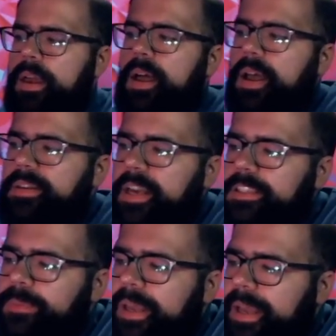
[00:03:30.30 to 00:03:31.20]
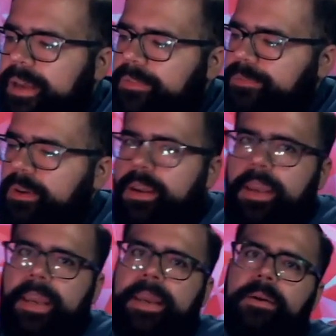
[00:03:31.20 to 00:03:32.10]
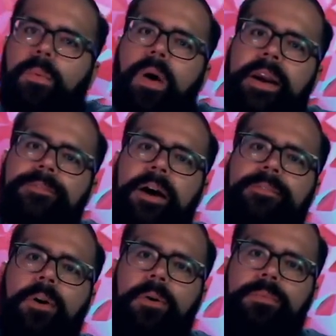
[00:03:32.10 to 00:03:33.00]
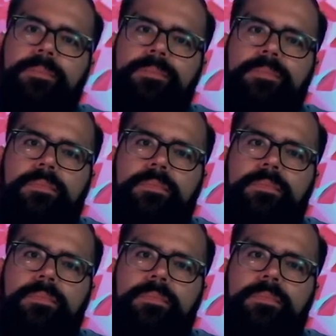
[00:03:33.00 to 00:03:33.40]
Uh, next, we have a Wi-Fi phone.